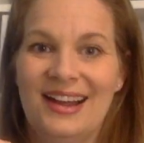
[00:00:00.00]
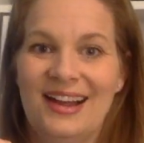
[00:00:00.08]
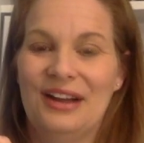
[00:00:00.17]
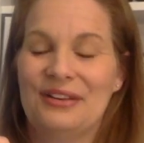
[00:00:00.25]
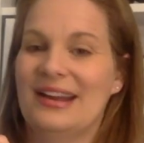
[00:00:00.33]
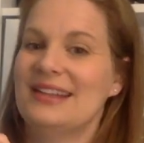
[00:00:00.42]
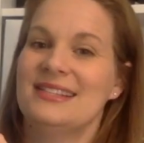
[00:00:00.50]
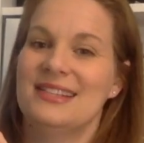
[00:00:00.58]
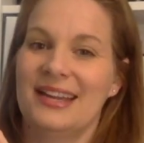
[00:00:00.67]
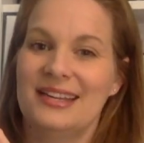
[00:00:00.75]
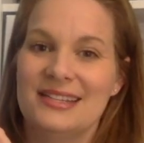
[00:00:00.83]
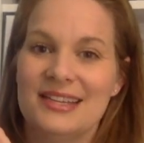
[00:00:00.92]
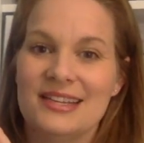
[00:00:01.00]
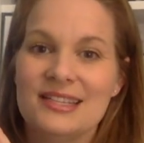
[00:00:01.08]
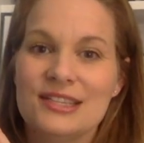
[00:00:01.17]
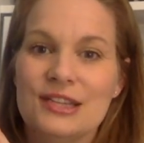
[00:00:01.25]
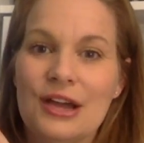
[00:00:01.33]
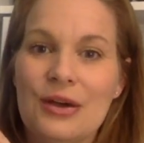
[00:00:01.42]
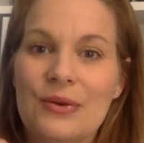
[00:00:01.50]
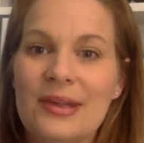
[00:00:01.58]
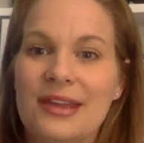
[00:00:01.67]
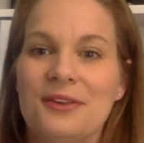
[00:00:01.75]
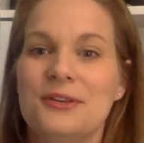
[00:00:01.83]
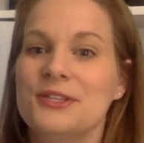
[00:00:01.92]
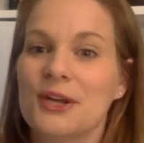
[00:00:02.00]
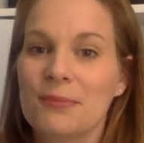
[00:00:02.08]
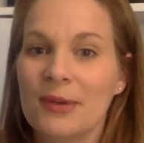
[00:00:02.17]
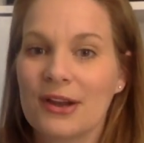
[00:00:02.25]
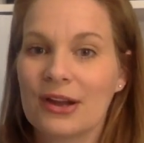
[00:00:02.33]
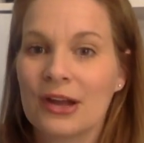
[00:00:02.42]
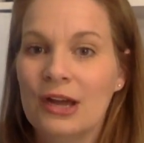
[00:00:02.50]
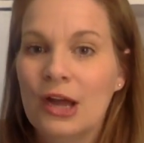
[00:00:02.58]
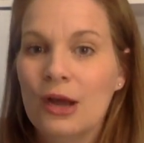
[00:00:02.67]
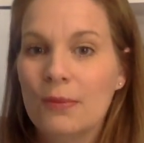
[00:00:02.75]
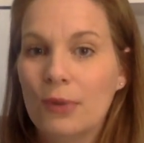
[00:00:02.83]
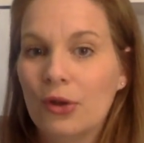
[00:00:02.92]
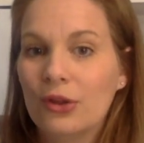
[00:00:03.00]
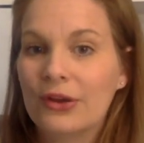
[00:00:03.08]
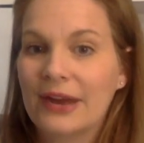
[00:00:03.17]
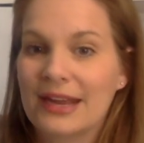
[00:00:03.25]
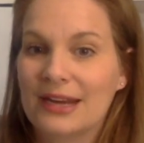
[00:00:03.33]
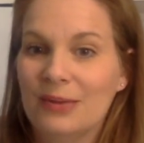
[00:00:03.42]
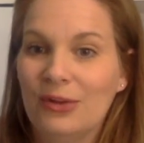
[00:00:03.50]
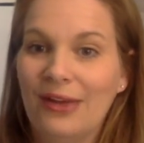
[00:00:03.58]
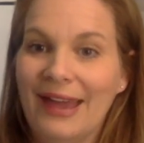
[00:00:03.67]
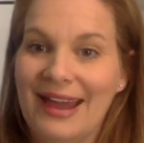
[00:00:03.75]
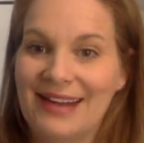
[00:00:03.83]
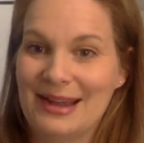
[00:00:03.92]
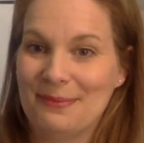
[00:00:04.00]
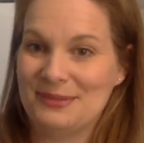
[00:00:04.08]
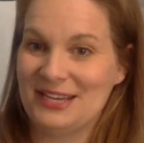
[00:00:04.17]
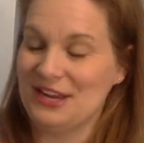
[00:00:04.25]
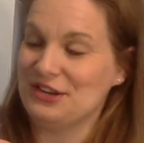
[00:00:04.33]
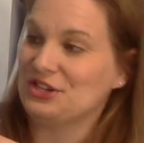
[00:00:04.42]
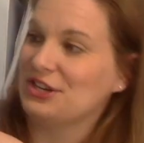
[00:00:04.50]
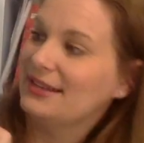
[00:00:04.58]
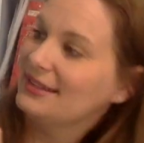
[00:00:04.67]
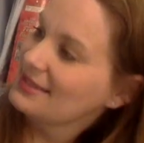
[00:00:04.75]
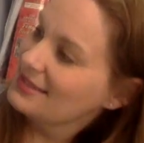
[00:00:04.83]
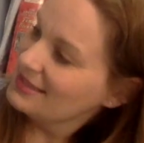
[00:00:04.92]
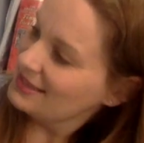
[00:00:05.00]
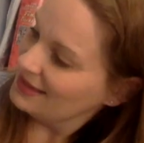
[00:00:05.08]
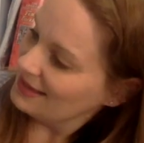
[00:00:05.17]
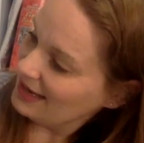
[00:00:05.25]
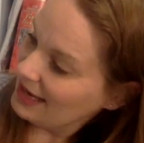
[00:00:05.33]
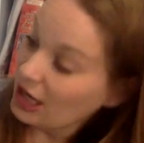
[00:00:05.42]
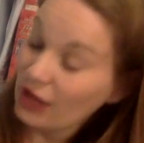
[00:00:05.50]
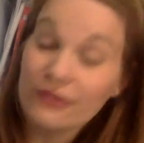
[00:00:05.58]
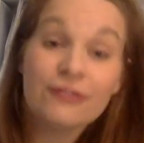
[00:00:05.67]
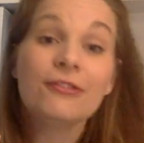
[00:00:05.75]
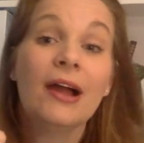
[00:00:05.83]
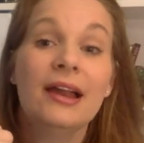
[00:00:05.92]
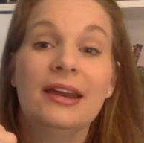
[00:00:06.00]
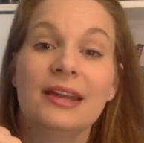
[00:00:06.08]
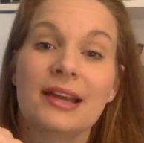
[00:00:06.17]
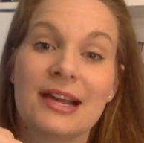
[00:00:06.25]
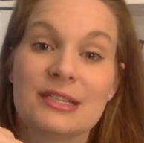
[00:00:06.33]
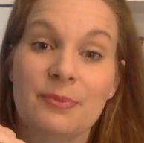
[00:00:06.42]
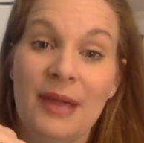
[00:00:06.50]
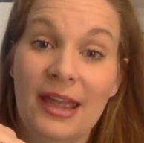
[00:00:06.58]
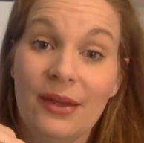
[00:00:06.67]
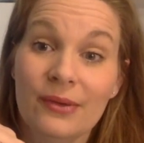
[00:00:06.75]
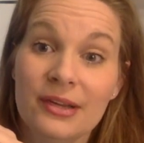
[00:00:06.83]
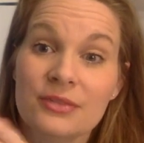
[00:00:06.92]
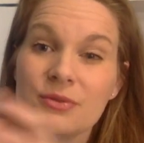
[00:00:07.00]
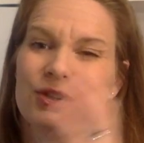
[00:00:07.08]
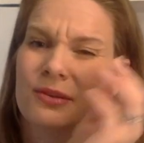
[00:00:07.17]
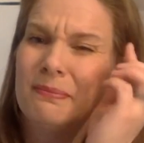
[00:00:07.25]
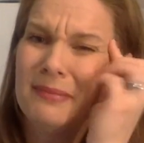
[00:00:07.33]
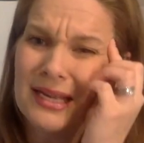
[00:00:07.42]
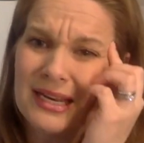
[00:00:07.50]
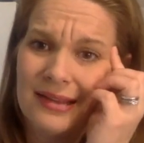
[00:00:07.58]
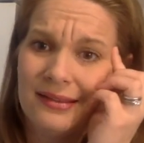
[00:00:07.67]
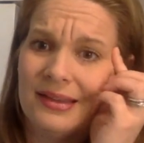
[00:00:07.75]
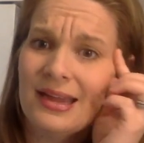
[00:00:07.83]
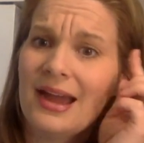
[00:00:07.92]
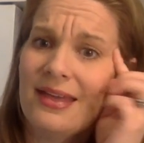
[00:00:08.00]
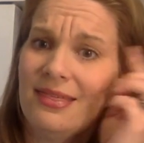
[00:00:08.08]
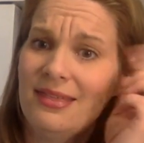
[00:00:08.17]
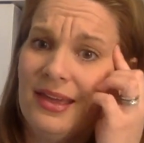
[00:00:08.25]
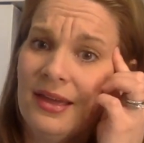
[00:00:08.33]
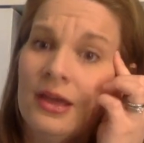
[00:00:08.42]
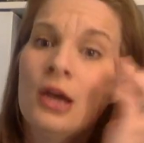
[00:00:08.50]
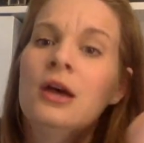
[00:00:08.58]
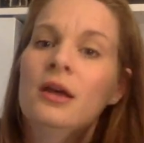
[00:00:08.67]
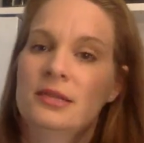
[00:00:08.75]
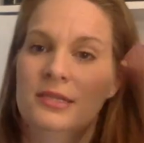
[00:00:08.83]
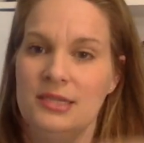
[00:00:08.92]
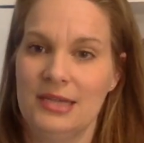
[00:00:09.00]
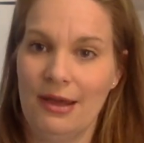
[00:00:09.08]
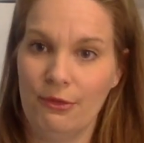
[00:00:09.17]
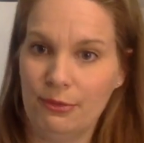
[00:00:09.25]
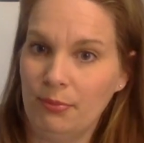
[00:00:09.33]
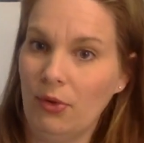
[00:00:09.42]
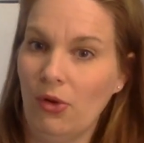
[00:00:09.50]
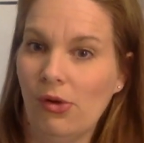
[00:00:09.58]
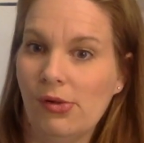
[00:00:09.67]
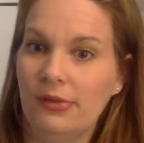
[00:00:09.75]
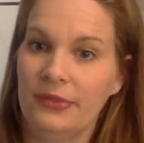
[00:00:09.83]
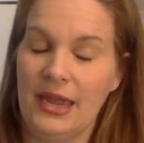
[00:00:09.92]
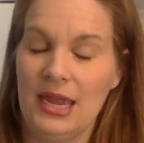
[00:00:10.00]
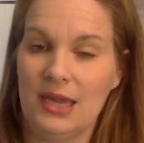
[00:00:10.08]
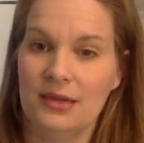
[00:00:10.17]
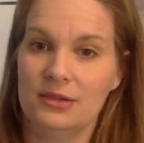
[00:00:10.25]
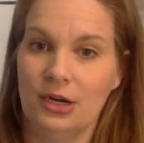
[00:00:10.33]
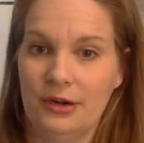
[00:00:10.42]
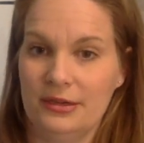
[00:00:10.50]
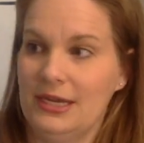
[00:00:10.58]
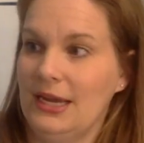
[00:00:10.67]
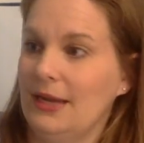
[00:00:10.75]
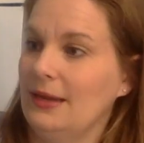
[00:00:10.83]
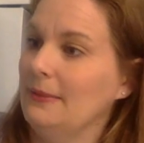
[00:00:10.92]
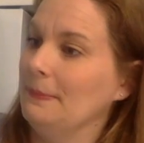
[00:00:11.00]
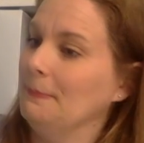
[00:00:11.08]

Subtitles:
All right, scientists, so here's our book, Polar Animal Adaptations. And on the front, it has penguins, which immediately I think South Pole, the Antarctic.